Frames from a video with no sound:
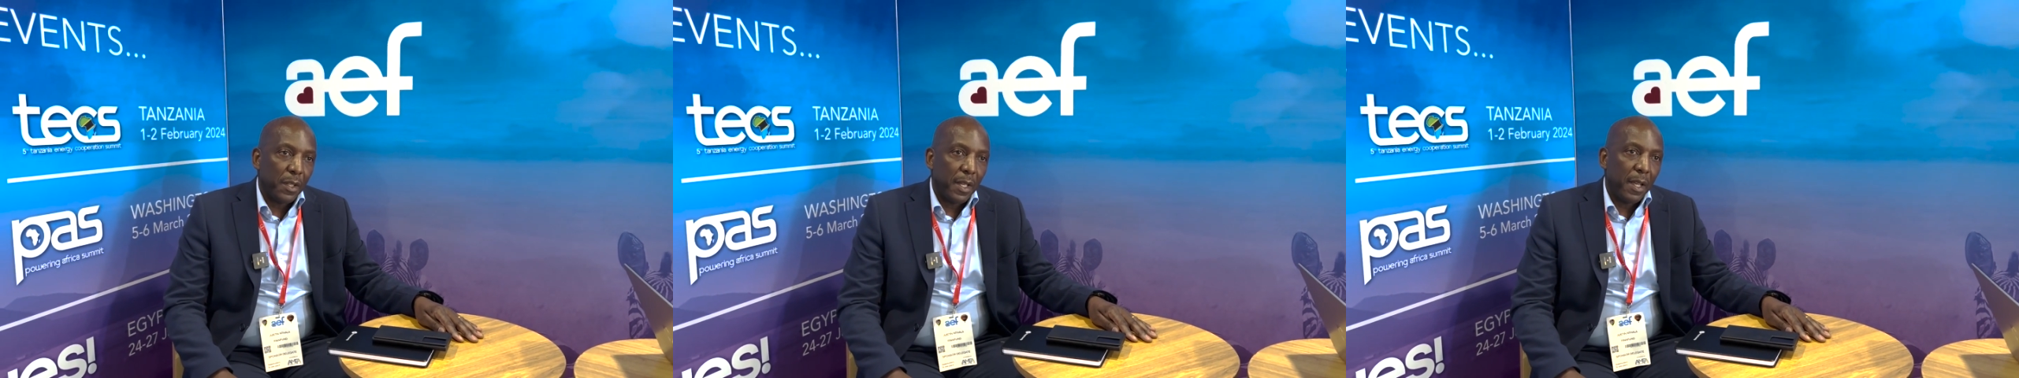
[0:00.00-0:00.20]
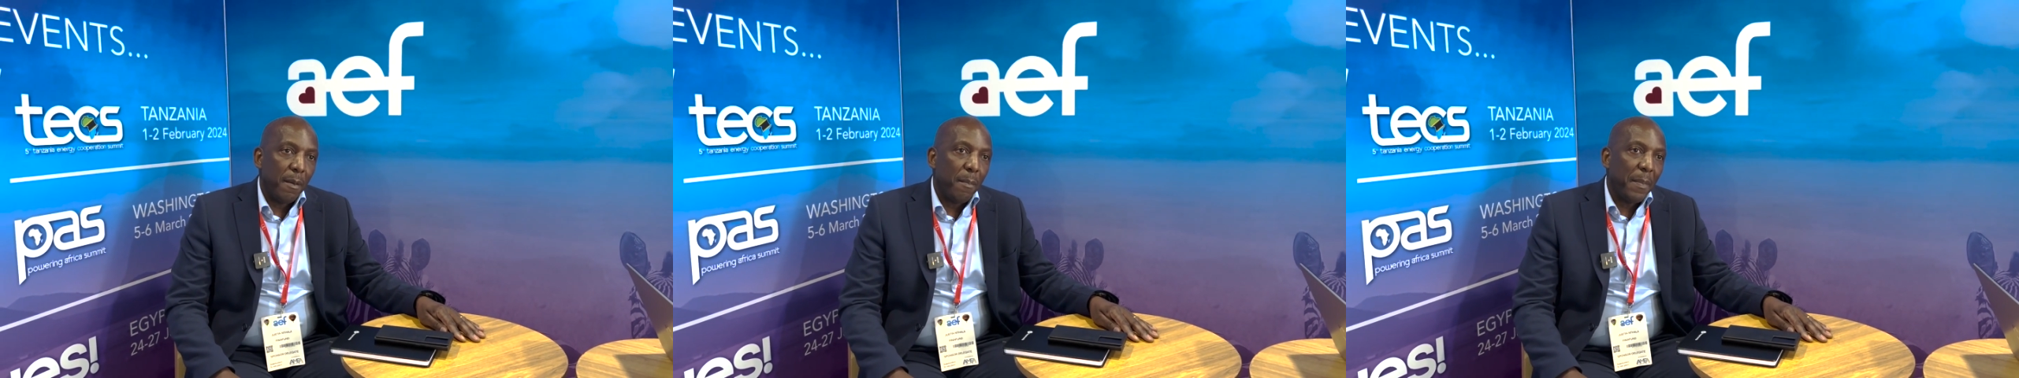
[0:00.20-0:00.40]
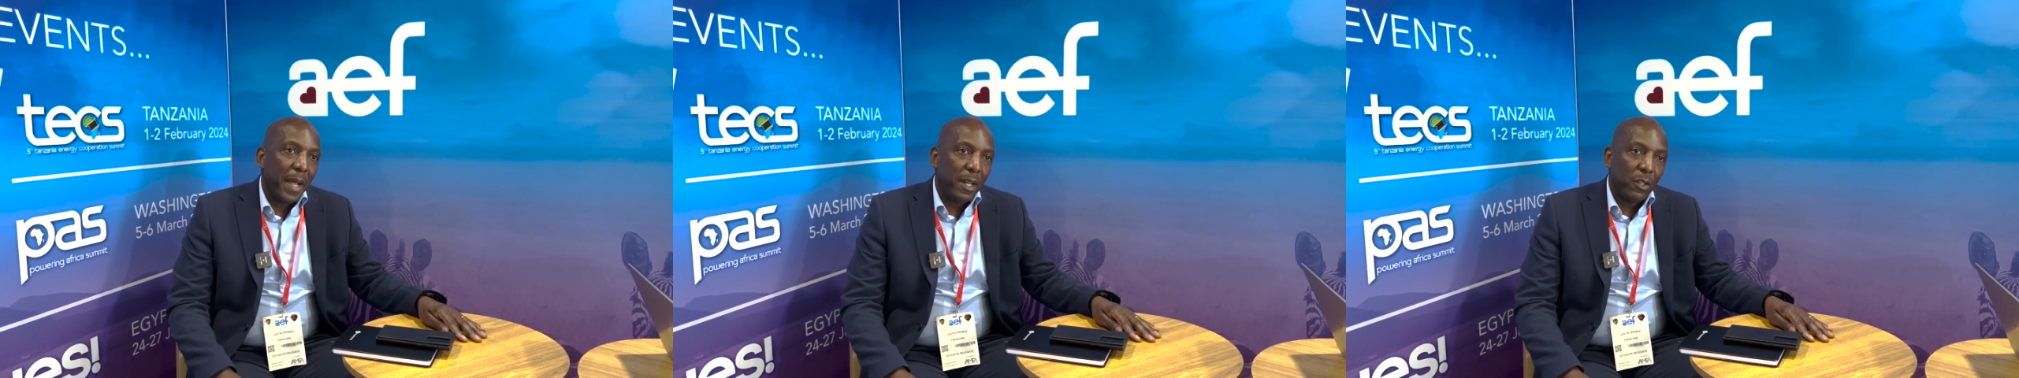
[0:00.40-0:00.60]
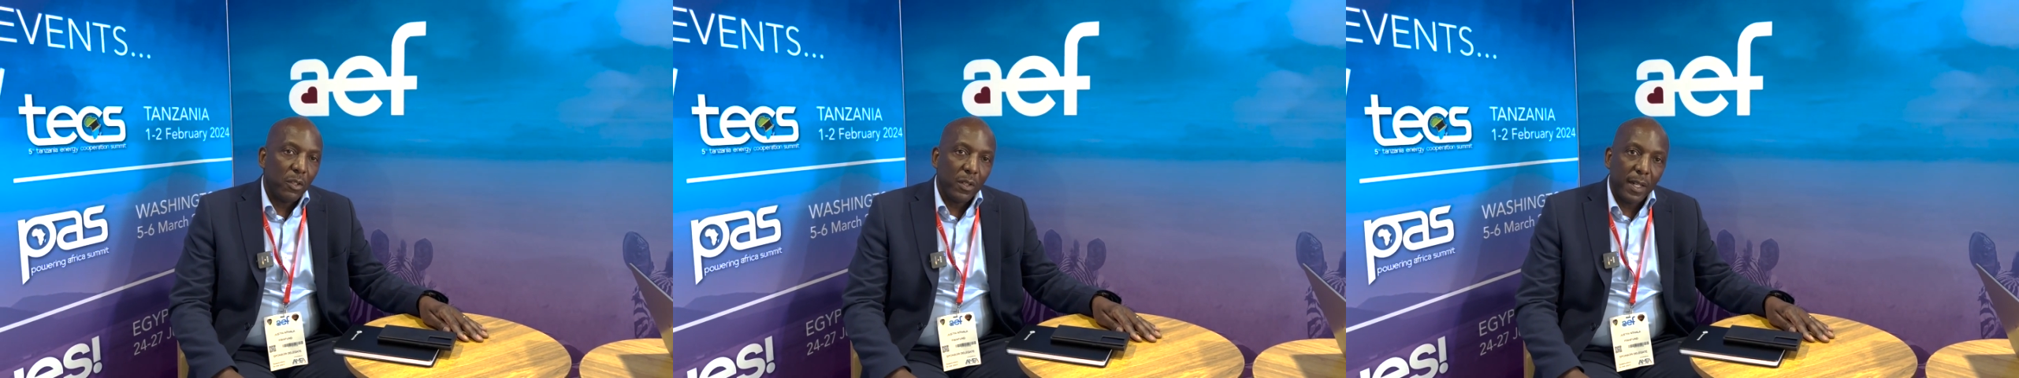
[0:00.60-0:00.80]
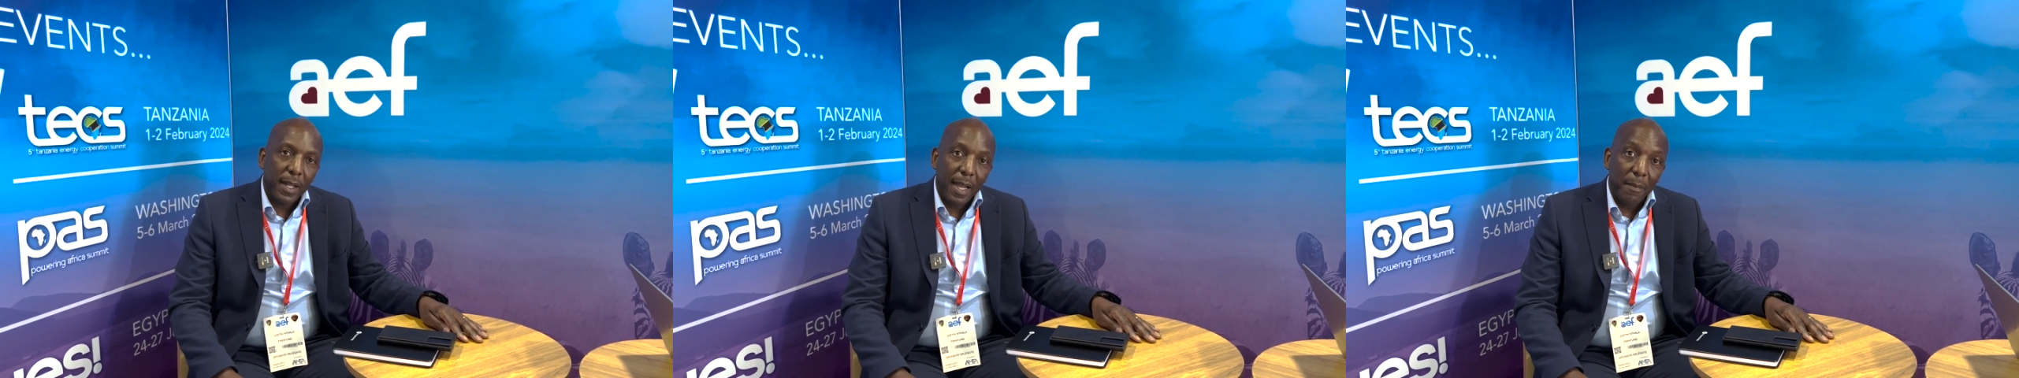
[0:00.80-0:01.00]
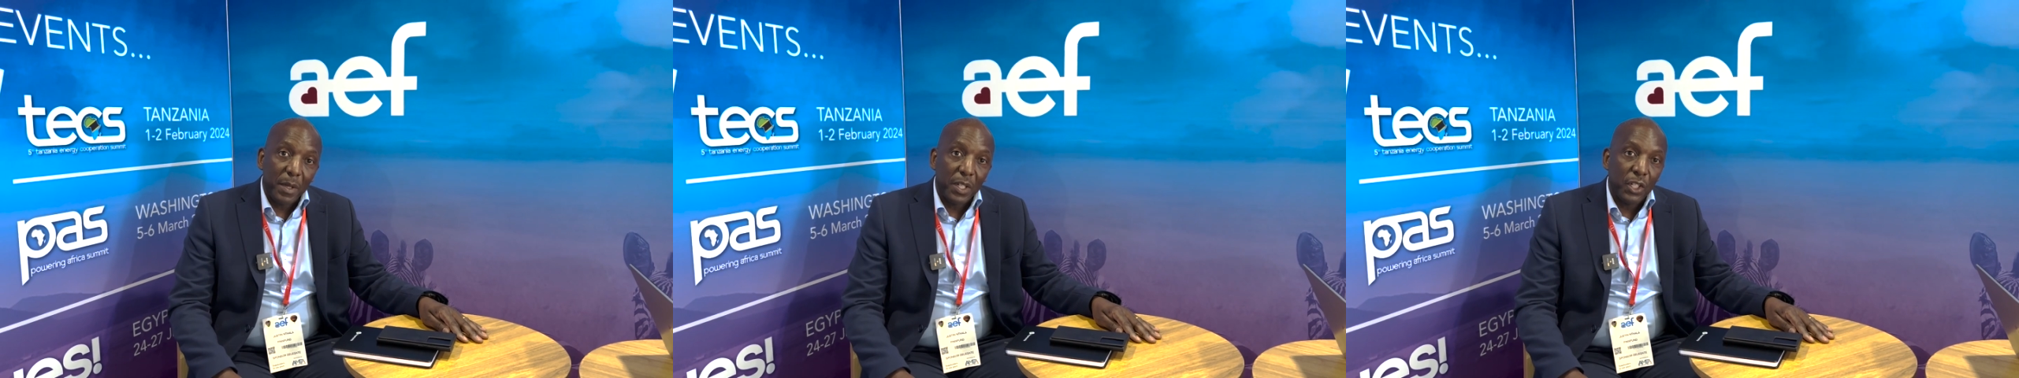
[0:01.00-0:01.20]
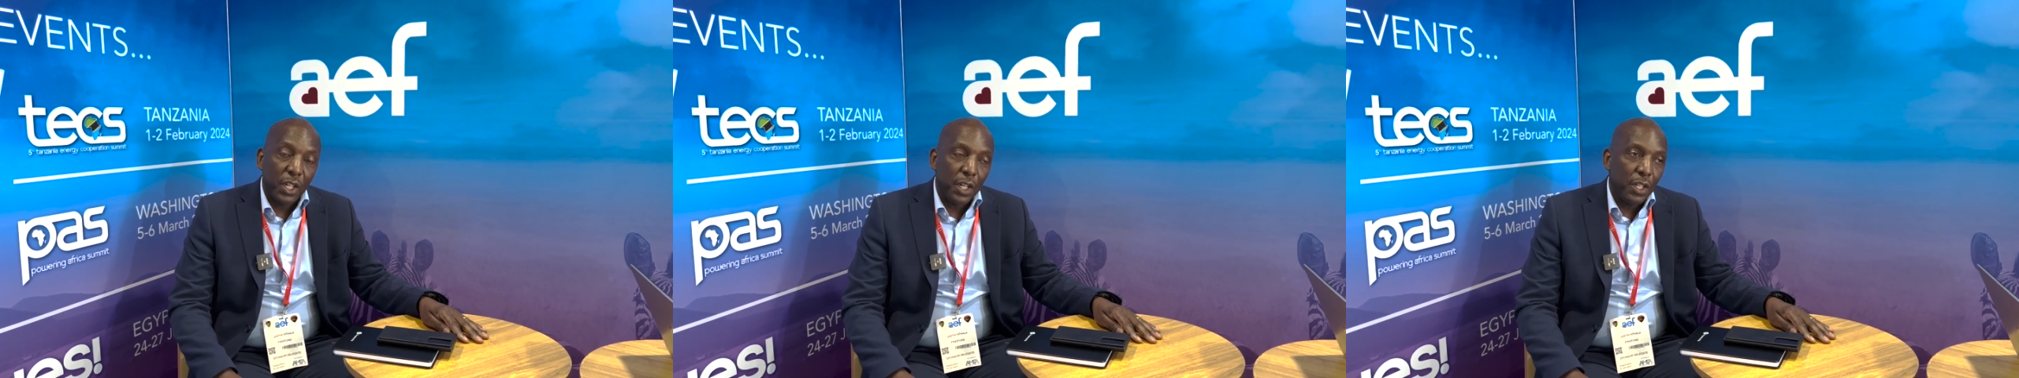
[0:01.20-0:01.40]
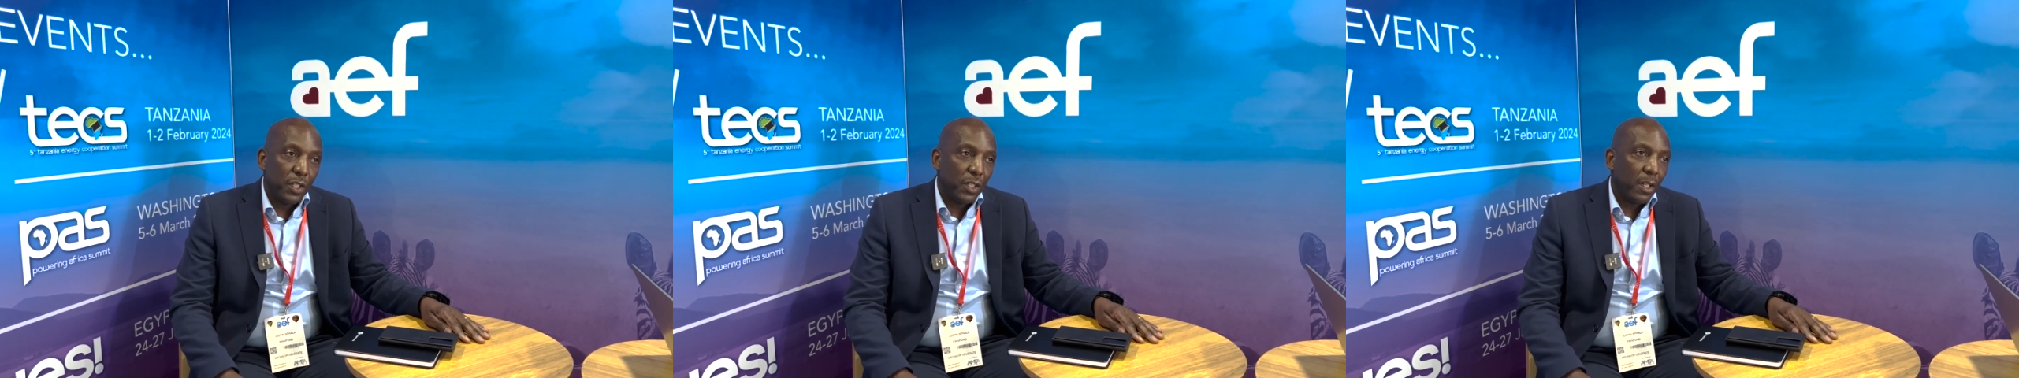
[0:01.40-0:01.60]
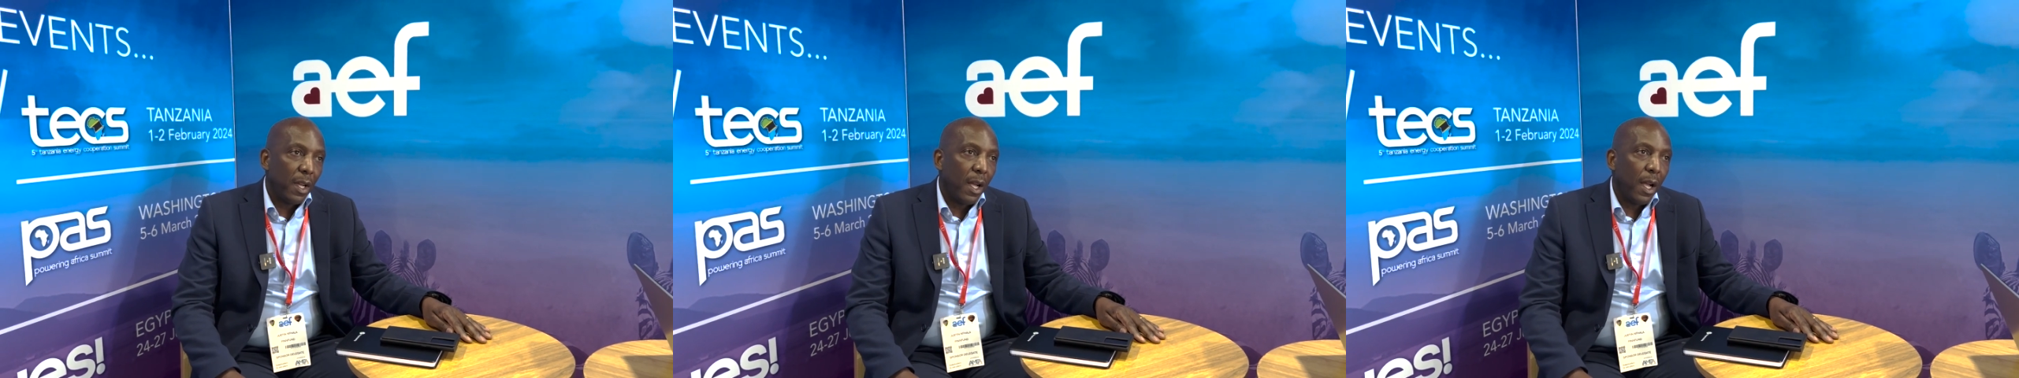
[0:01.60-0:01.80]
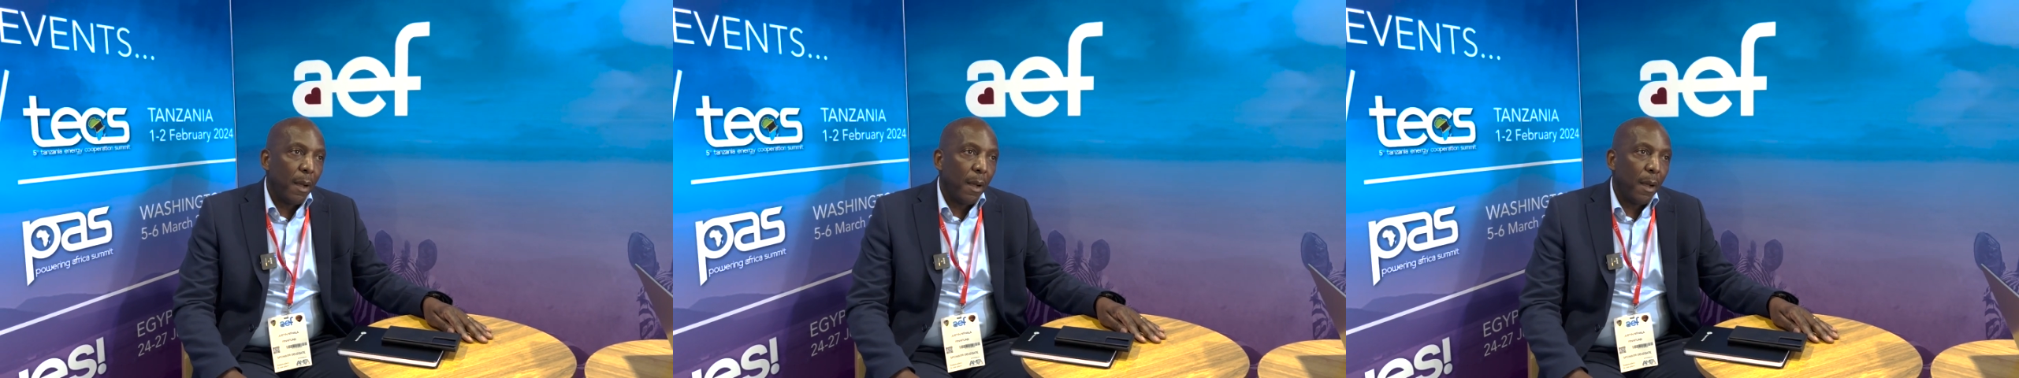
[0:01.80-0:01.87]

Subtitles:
the impact on climate change.